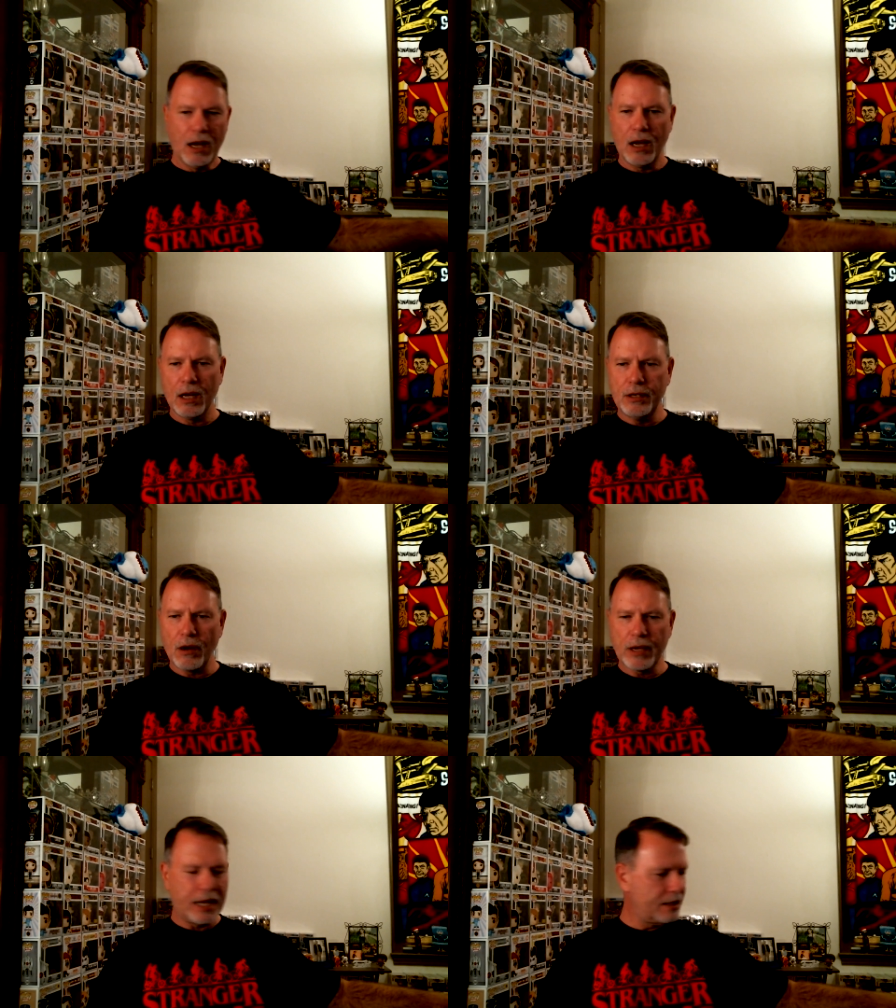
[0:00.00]
Uh,
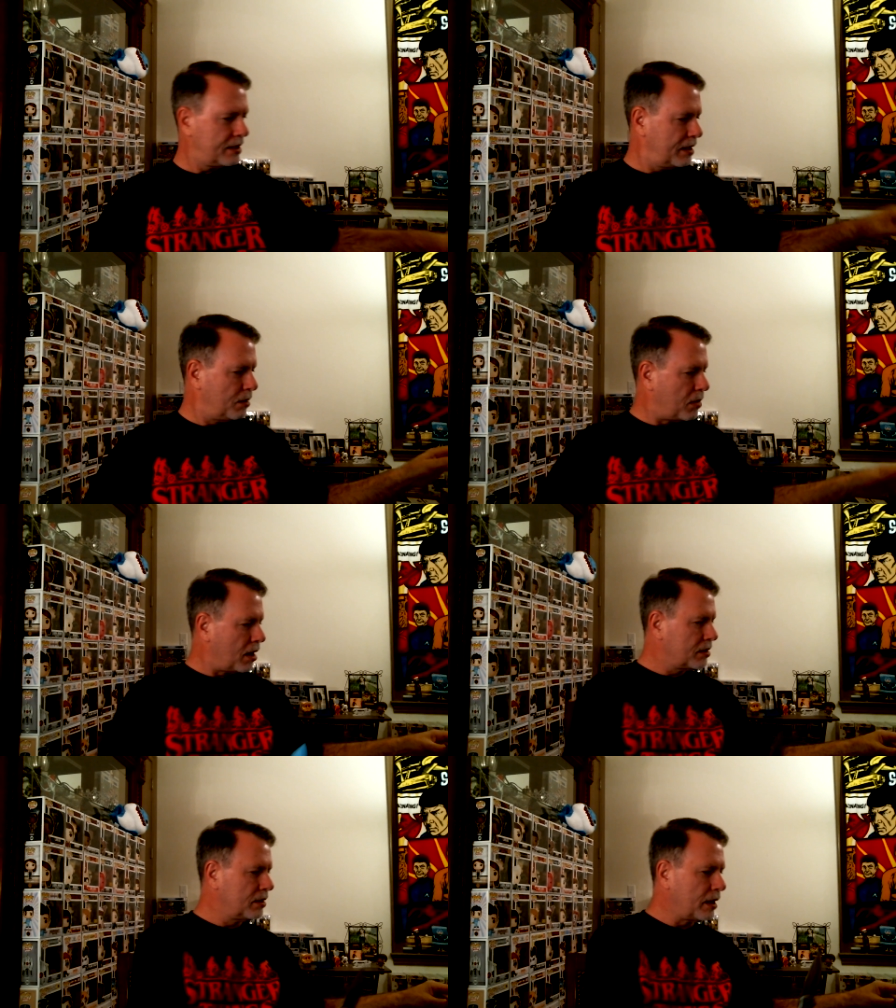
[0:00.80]
y'all can't see the
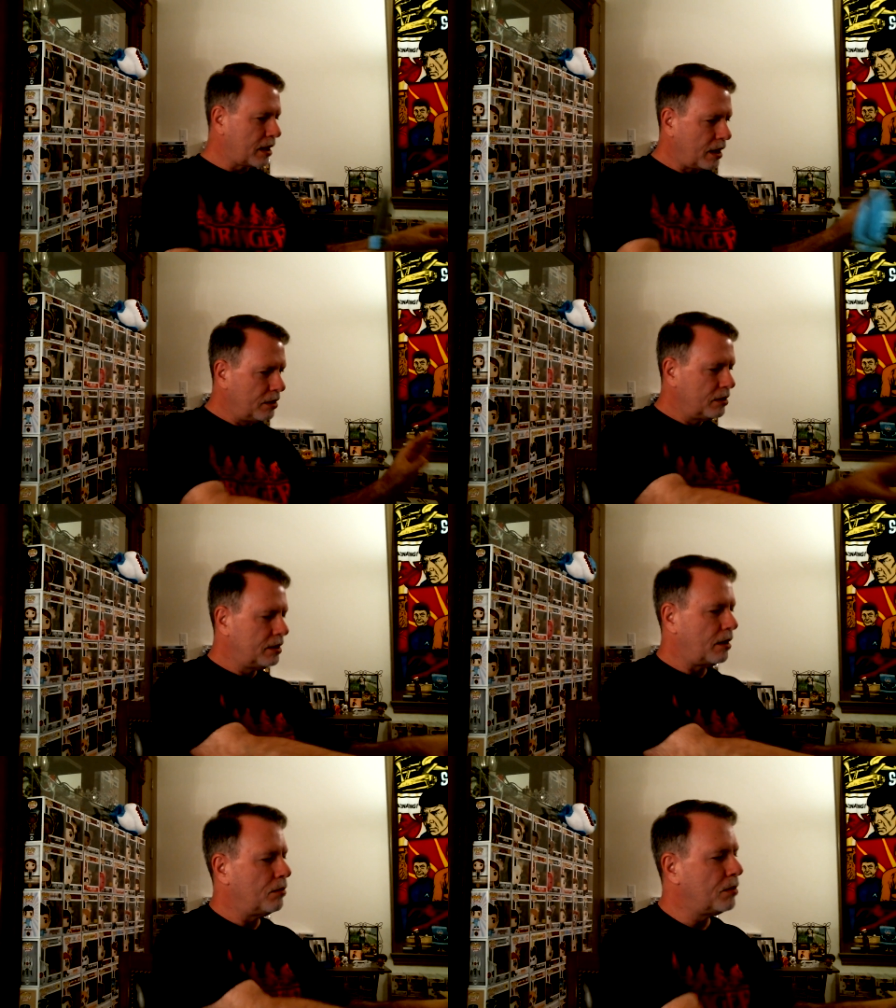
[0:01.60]
boxes like I
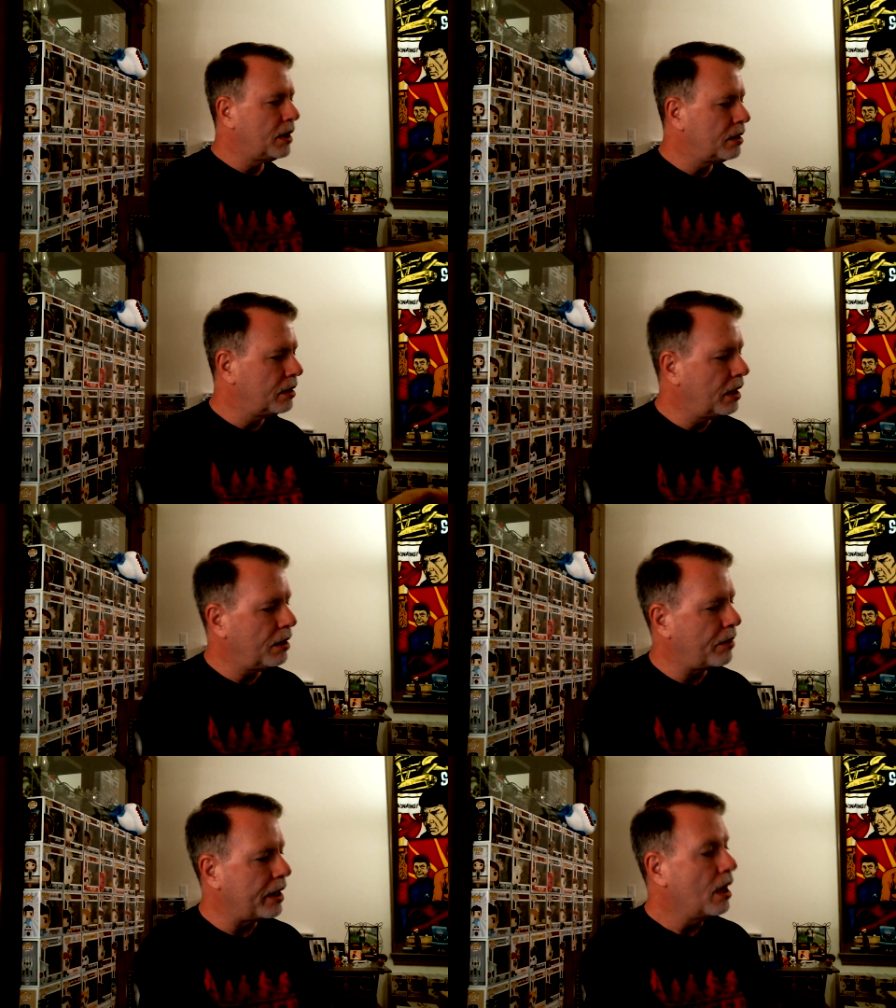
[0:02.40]
usually do. But
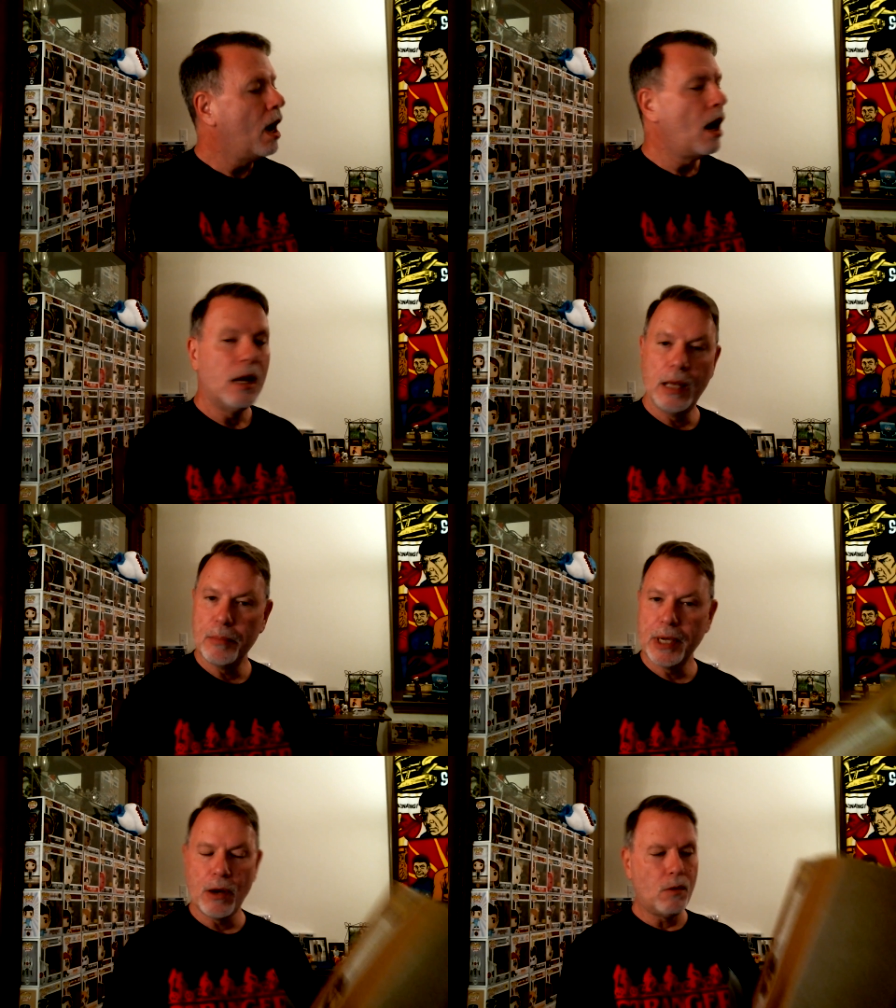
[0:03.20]
anyway,
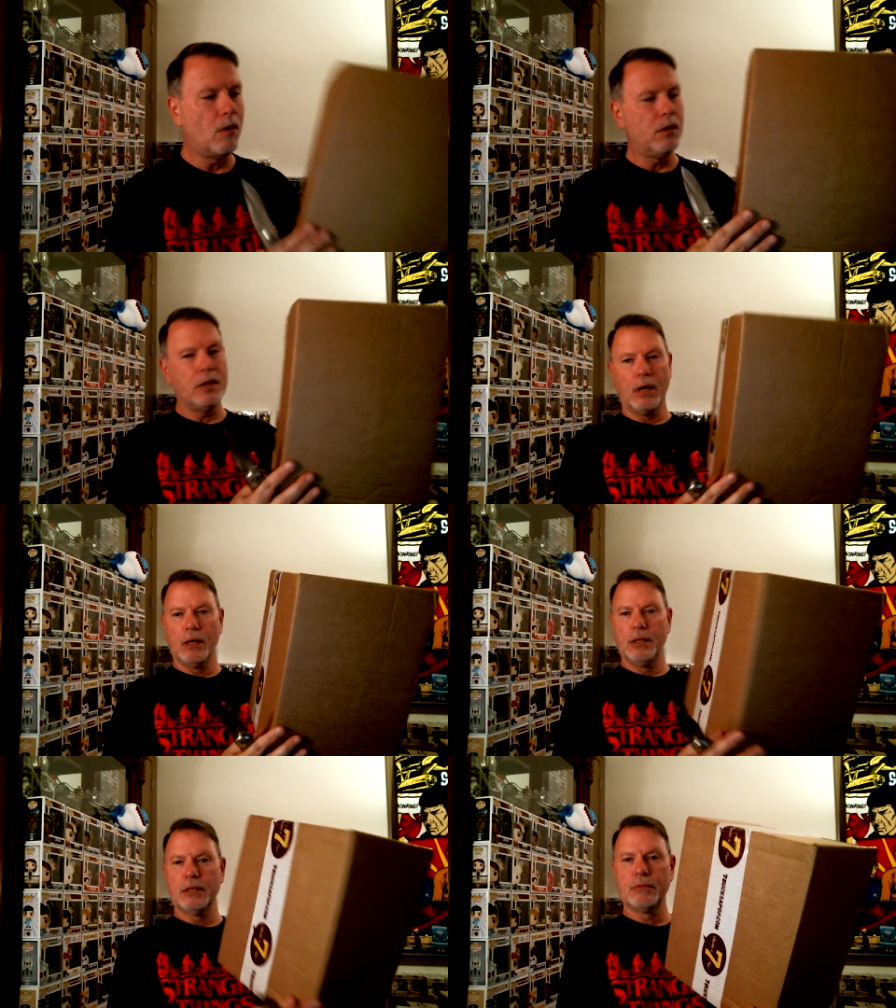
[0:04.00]
let me go on.
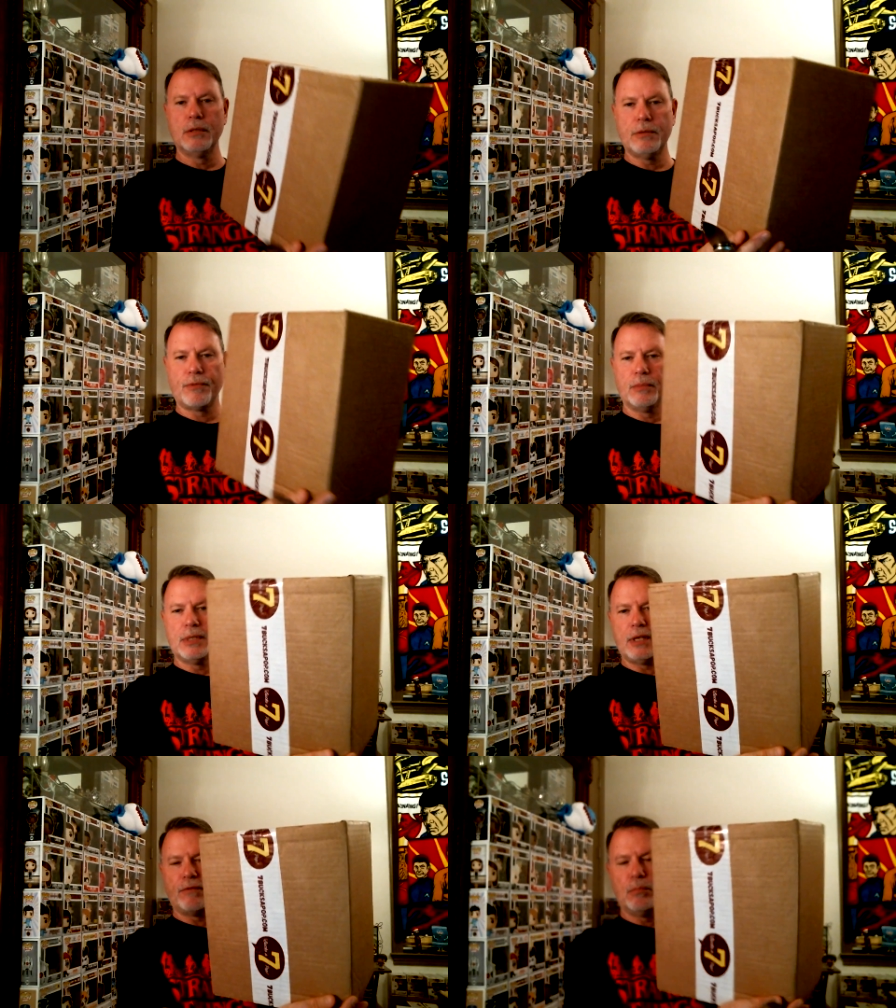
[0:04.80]
Uh, this one's from
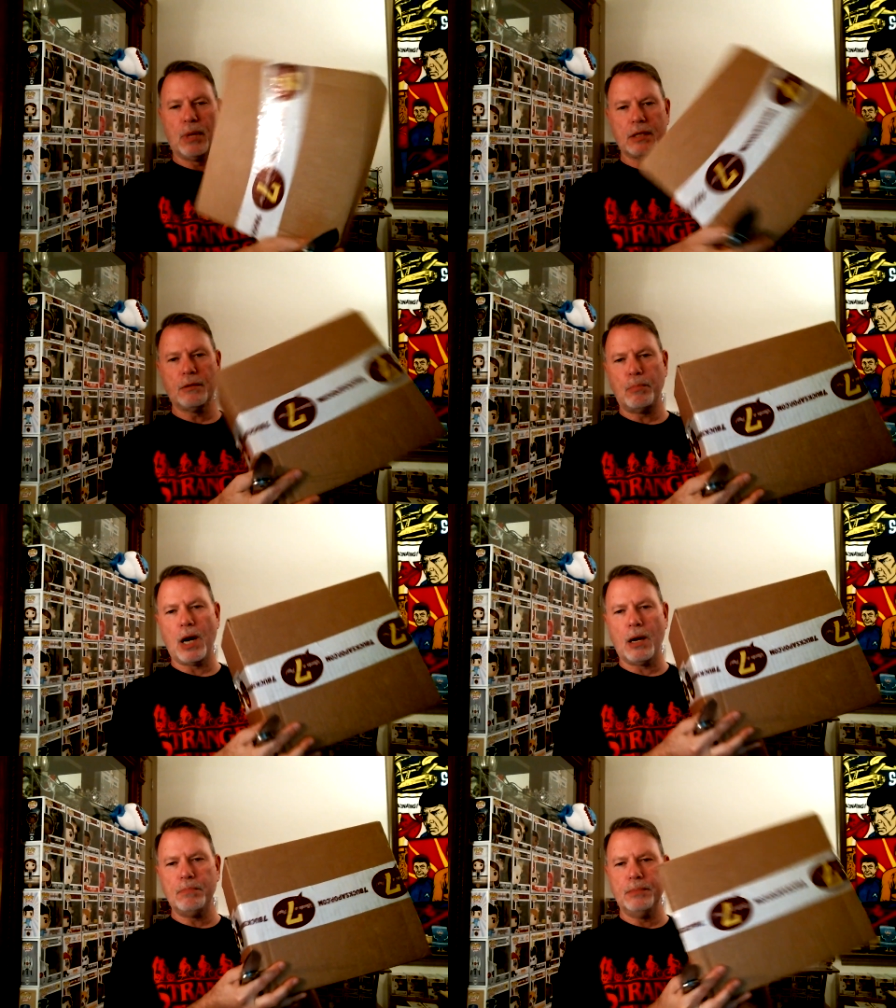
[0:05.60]
Seven Bucks a
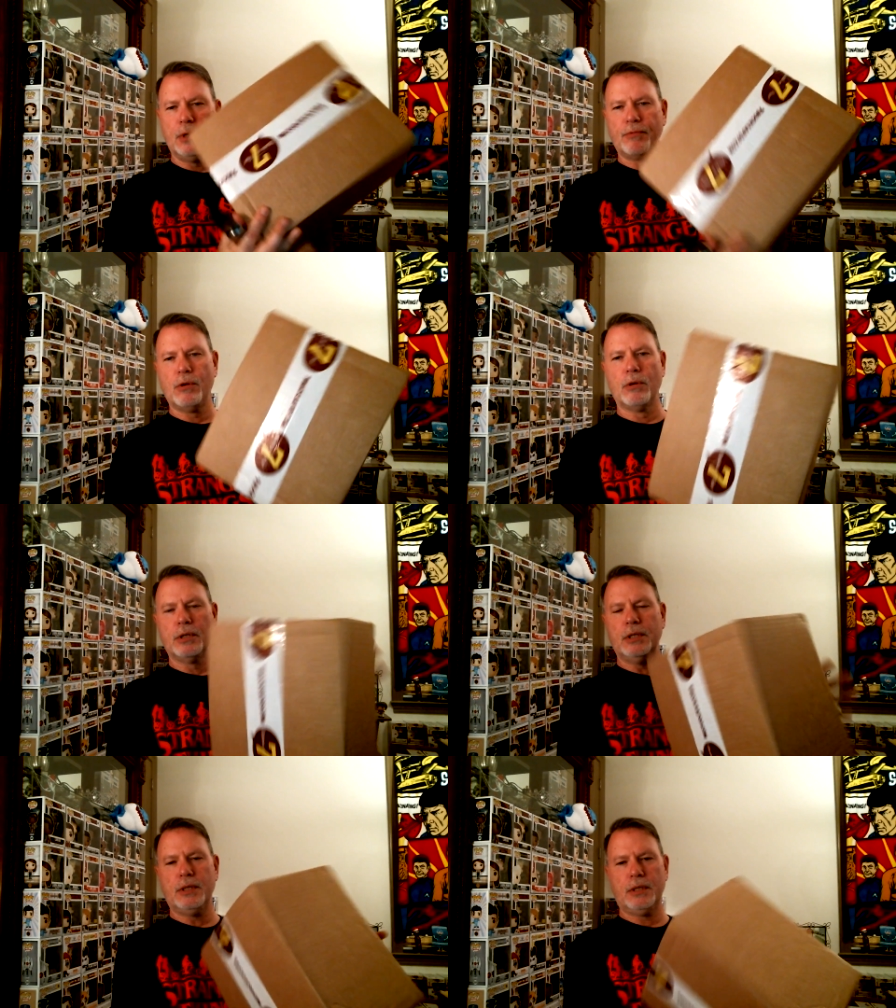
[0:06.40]
Pop, of
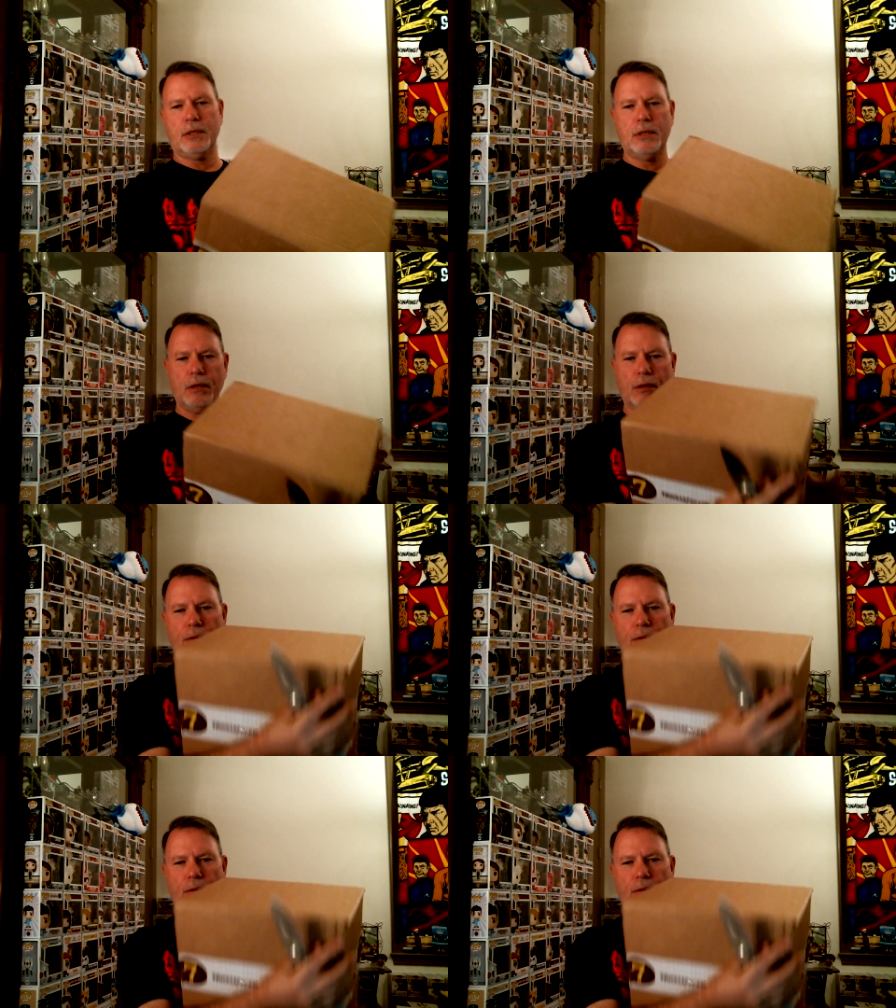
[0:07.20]
course.